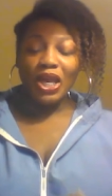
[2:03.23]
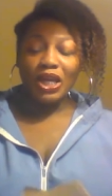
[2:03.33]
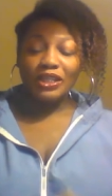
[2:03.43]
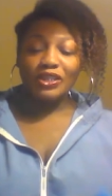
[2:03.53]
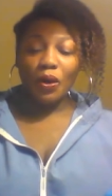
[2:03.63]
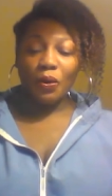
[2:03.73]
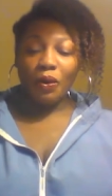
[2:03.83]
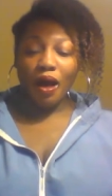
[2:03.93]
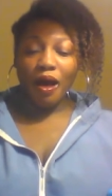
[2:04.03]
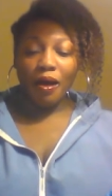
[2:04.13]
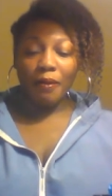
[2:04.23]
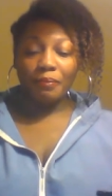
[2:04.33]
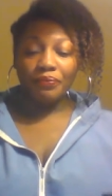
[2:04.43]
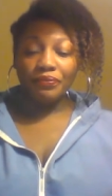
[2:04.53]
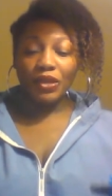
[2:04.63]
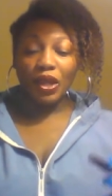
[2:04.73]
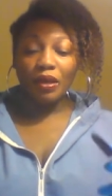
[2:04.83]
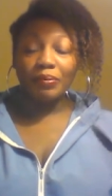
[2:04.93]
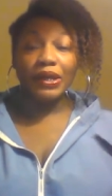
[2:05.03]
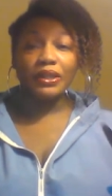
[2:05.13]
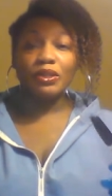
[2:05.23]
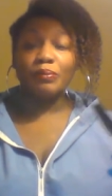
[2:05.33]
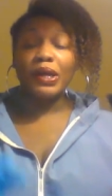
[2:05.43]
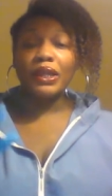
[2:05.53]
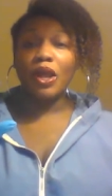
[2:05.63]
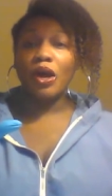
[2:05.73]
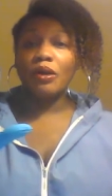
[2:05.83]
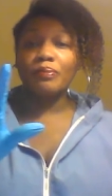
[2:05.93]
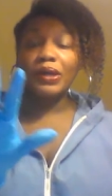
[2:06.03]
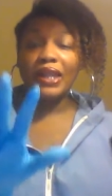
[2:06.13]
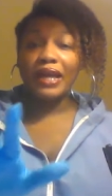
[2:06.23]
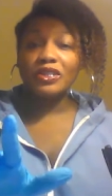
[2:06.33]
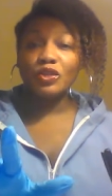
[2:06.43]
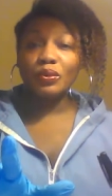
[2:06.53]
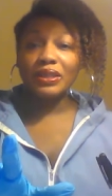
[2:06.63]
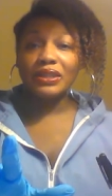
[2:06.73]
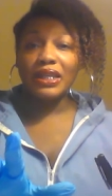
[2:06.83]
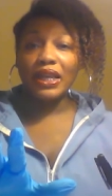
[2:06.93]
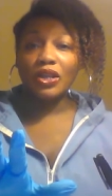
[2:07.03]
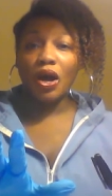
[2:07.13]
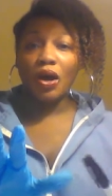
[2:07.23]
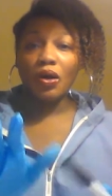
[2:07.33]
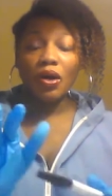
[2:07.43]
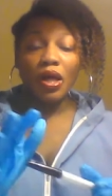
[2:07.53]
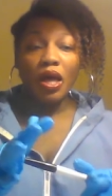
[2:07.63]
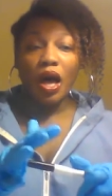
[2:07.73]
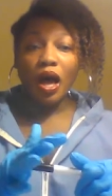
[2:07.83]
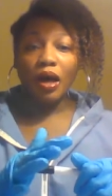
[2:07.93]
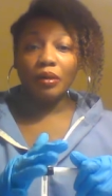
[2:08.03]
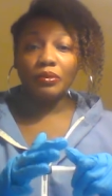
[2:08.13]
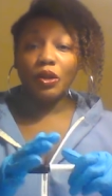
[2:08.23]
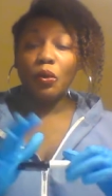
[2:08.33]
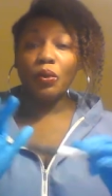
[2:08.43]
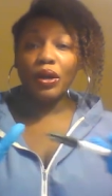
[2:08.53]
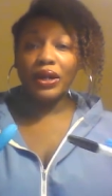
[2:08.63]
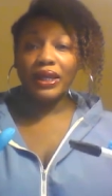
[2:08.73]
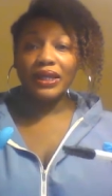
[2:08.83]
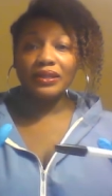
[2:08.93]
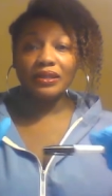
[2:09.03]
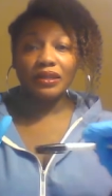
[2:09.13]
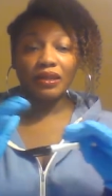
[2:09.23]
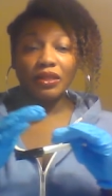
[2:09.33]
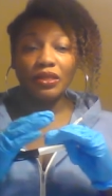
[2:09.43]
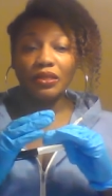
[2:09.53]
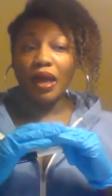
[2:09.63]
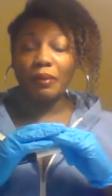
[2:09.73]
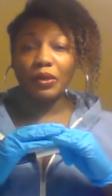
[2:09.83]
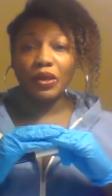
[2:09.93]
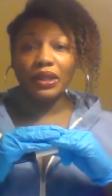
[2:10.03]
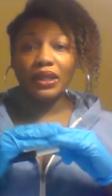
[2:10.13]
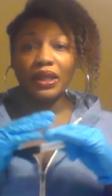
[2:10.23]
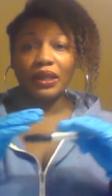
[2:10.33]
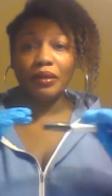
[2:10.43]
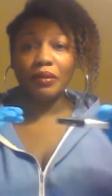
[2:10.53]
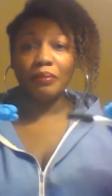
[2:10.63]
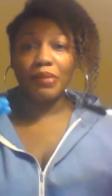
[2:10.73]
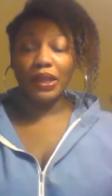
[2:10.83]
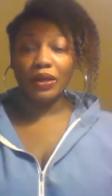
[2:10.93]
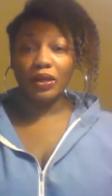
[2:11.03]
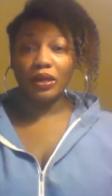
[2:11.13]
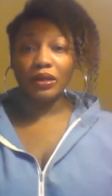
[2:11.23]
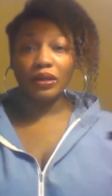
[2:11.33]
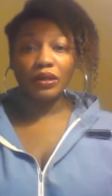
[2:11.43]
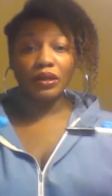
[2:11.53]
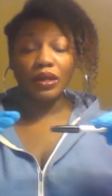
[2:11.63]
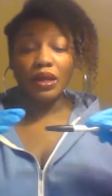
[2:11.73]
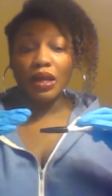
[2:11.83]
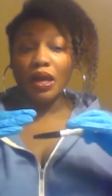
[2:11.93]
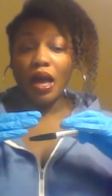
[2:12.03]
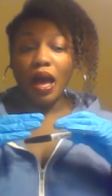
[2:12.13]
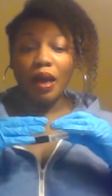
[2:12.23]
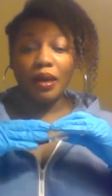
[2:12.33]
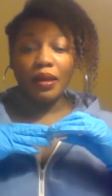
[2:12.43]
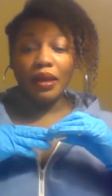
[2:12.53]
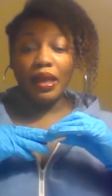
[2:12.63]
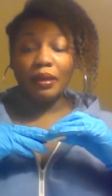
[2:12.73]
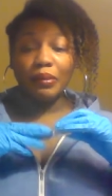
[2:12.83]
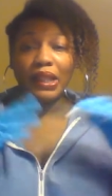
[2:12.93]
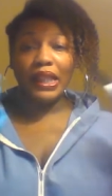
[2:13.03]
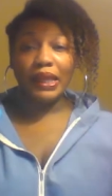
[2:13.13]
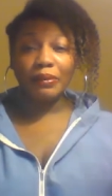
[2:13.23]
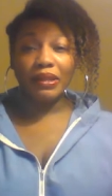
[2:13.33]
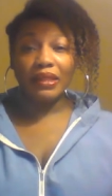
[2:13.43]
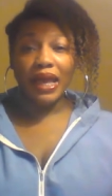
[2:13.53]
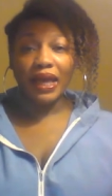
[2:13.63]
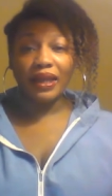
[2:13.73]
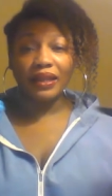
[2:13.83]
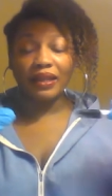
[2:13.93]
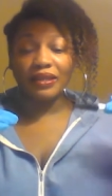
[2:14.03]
So, um, but, but, but I just want to say, y'all, um, no worries. I'm going to get better. I am claiming that.